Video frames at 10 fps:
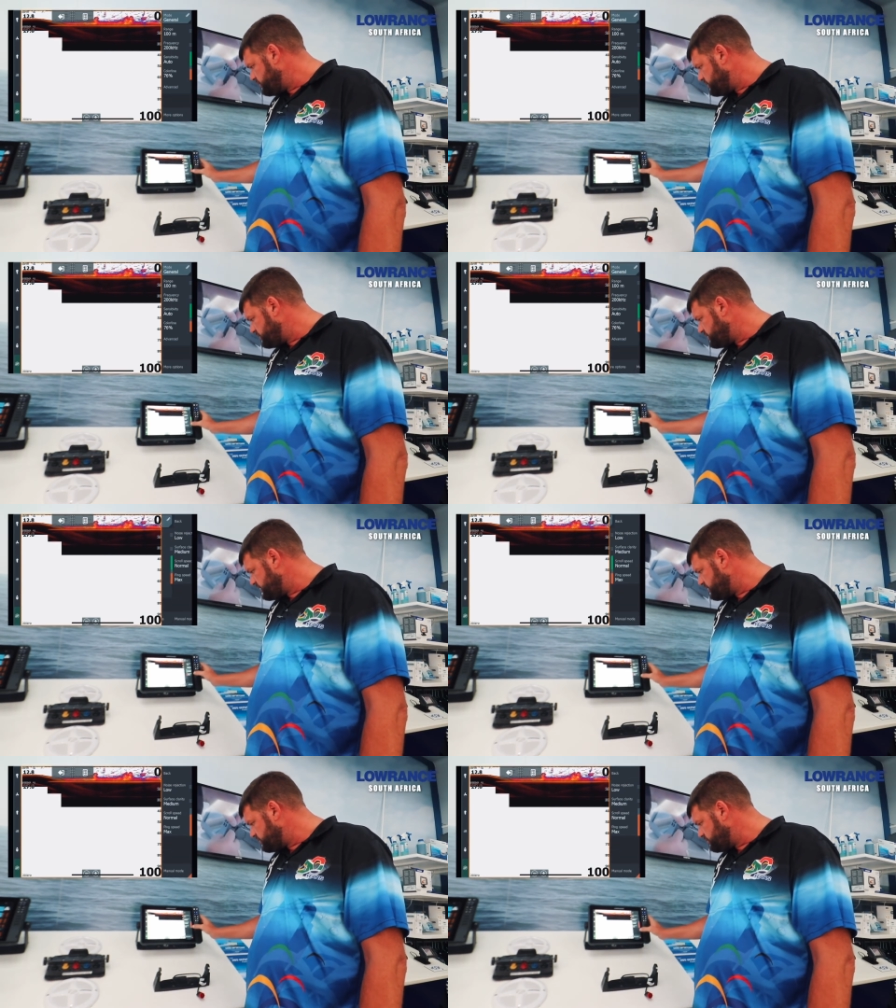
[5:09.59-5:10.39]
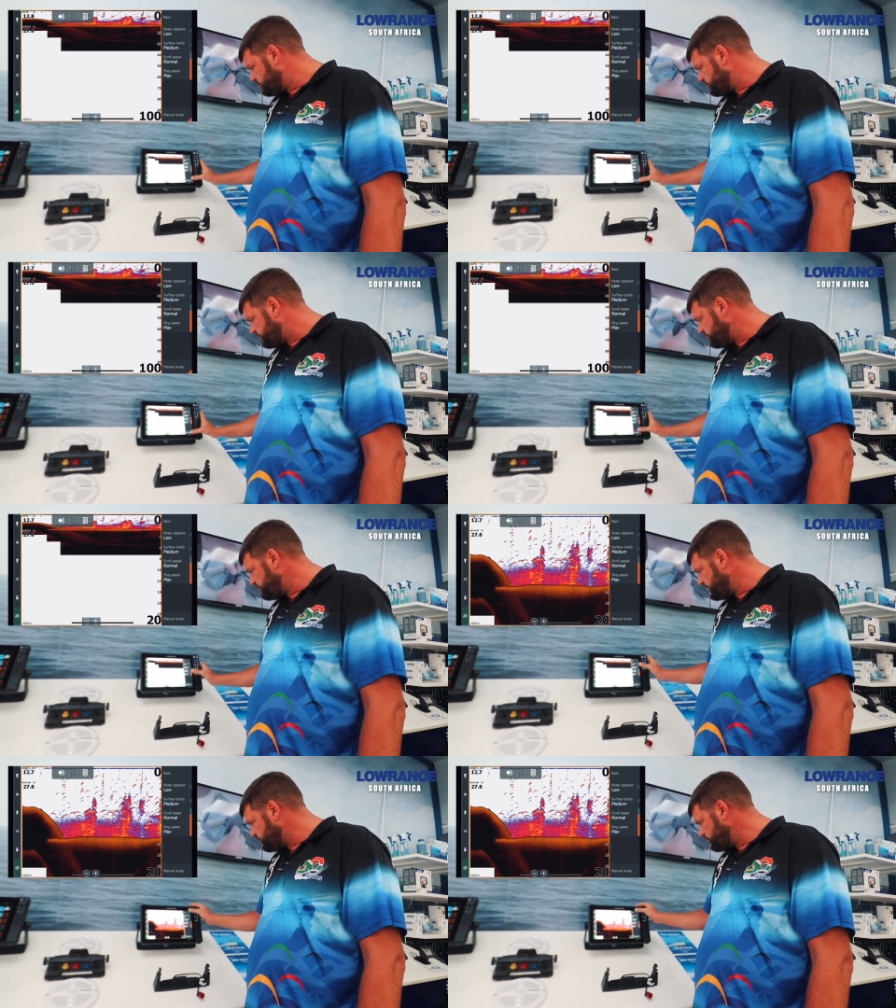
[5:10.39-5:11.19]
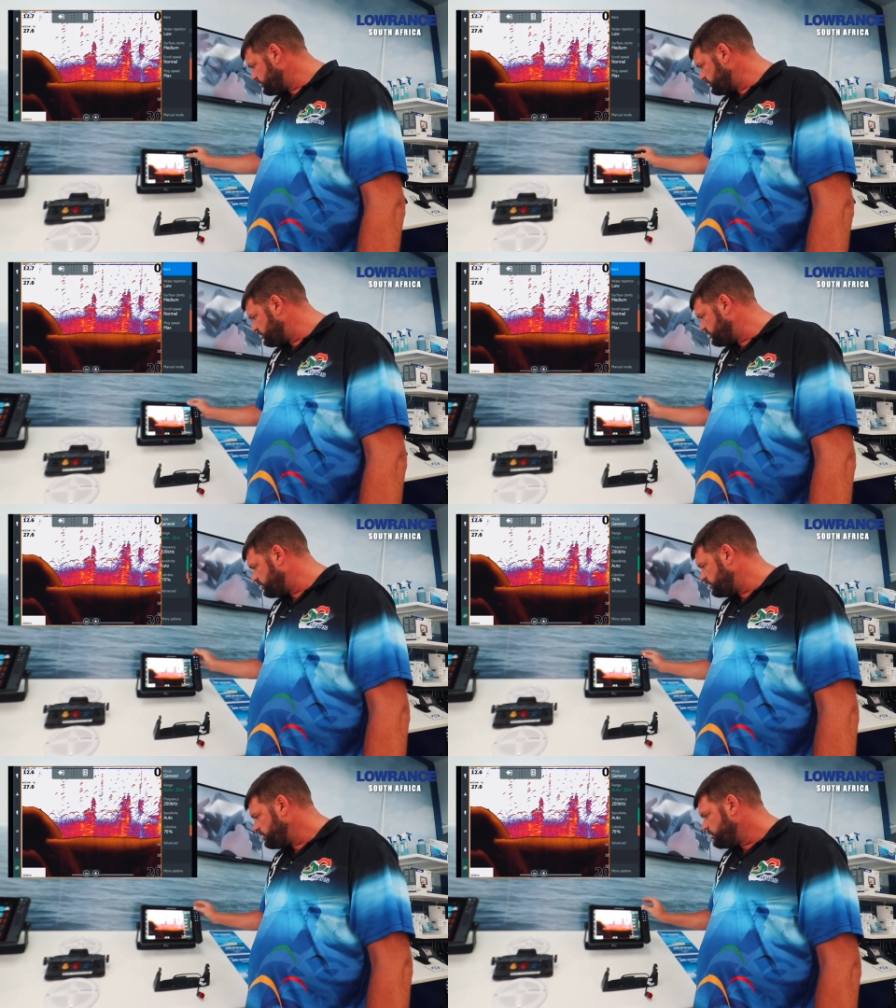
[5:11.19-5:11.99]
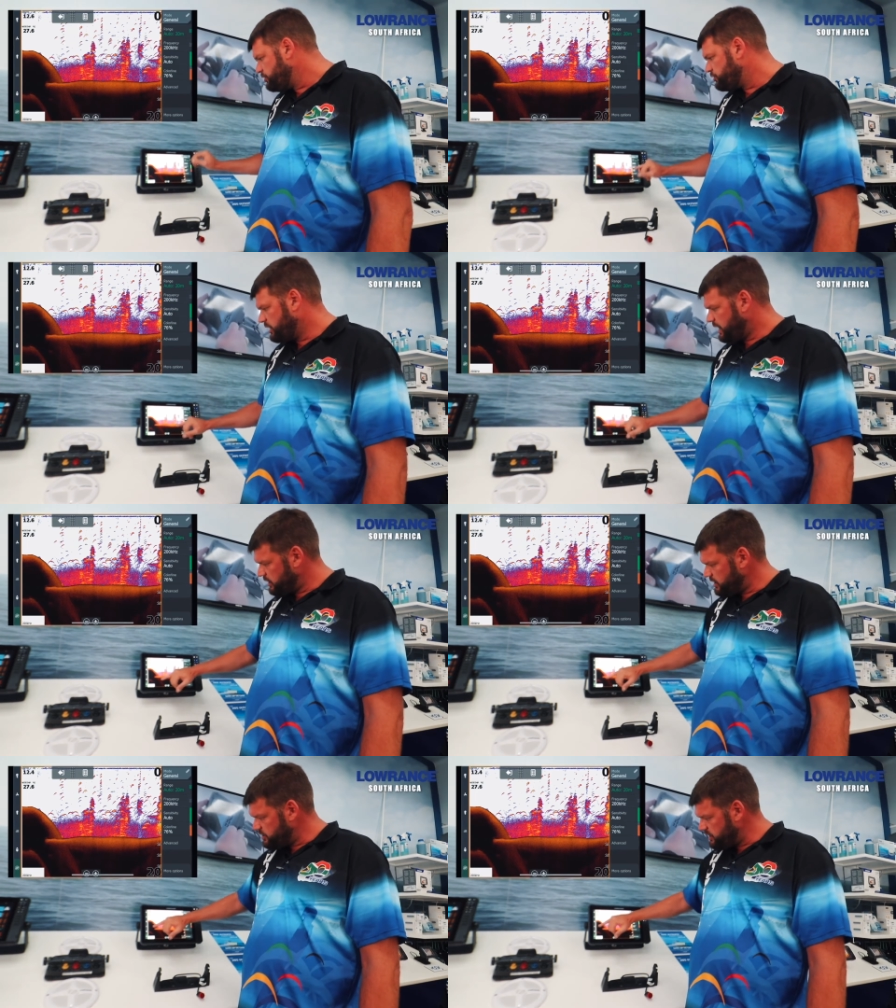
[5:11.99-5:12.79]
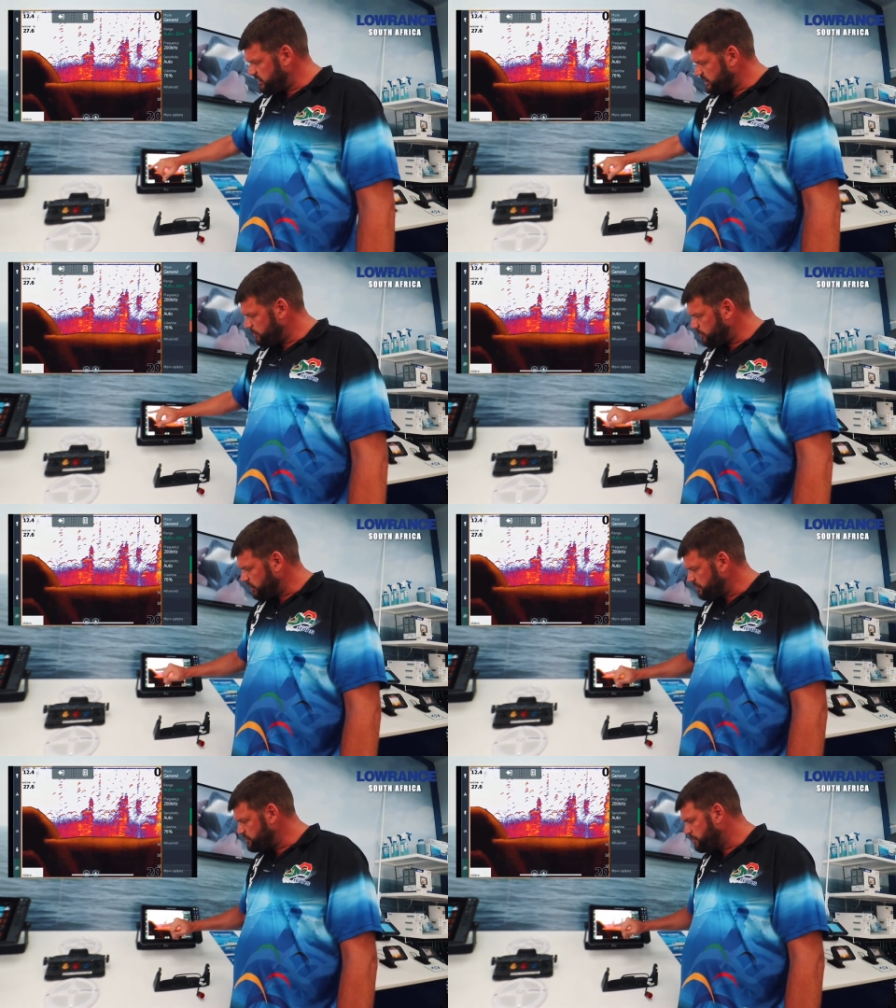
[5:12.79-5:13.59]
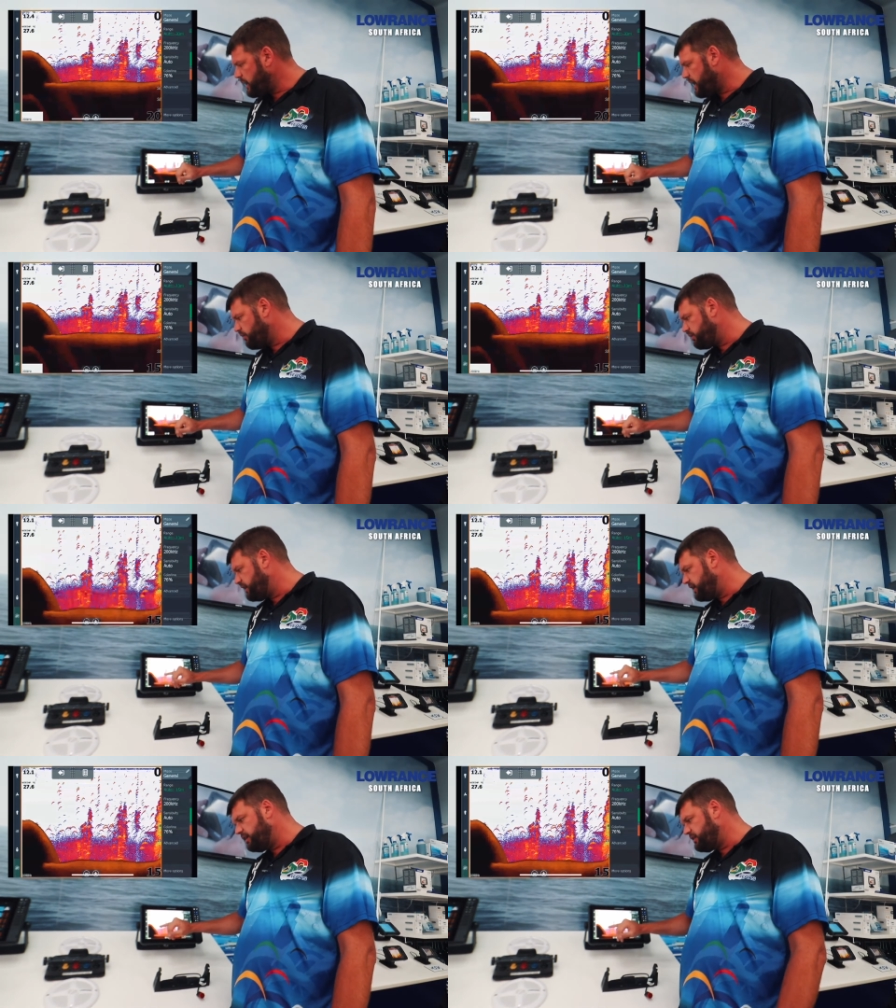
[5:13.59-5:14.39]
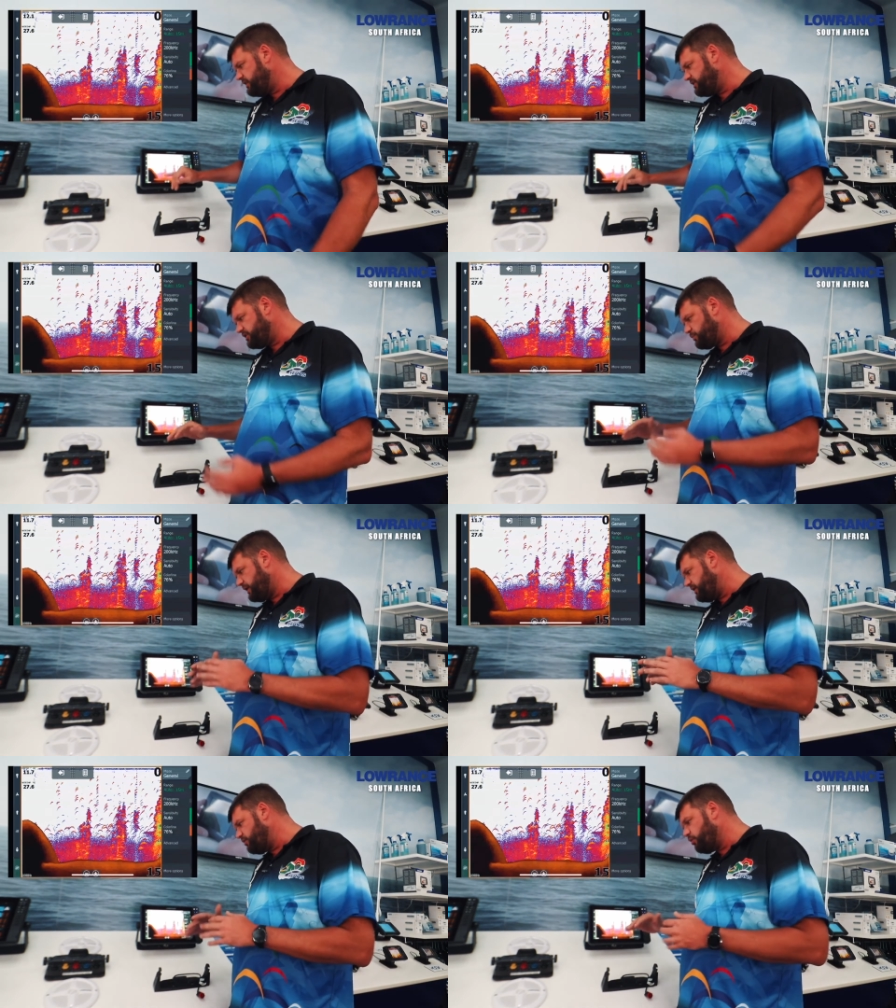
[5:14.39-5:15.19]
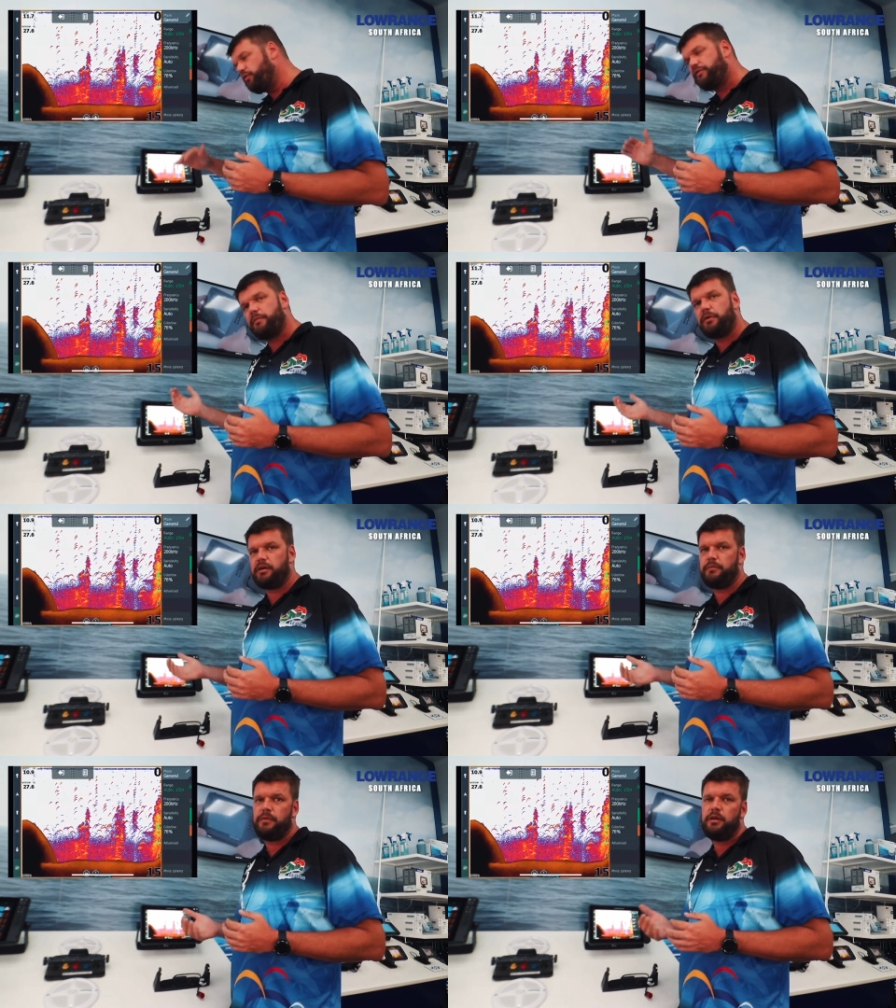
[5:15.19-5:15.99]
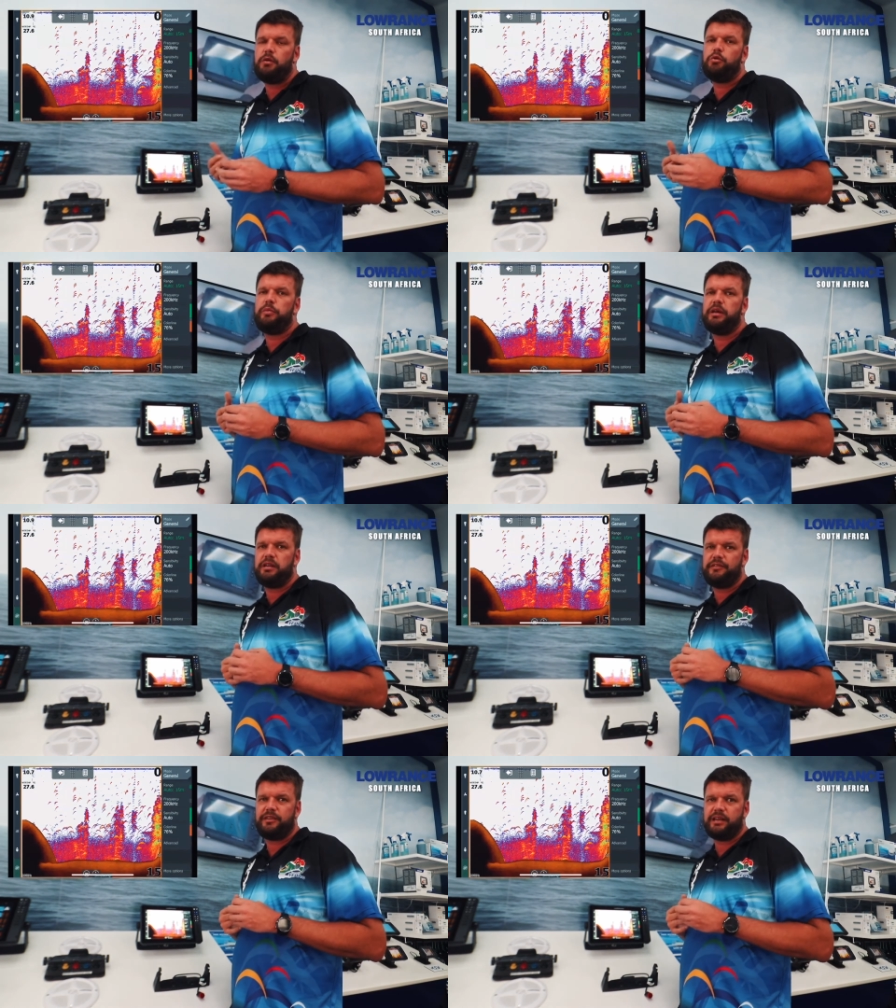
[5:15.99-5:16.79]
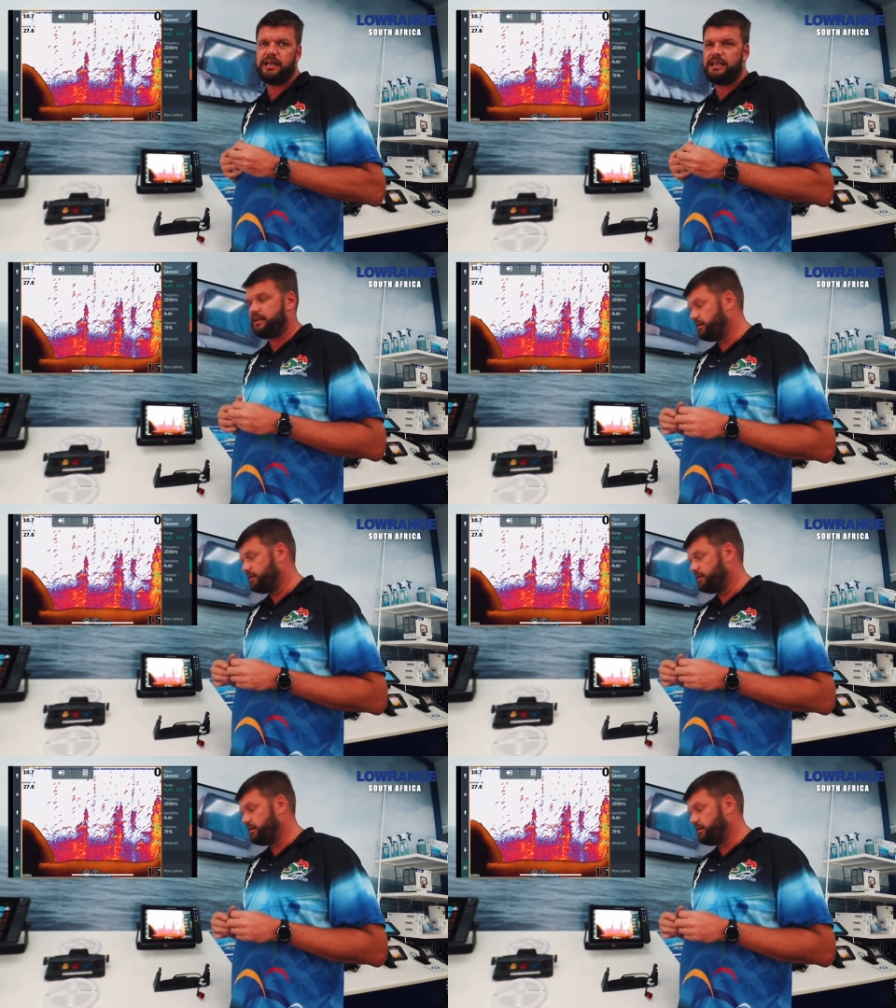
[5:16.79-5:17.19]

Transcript: Just take this off manual mode. So now you can see that the bottom is brown, and anything suspended off the bottom will be a different color.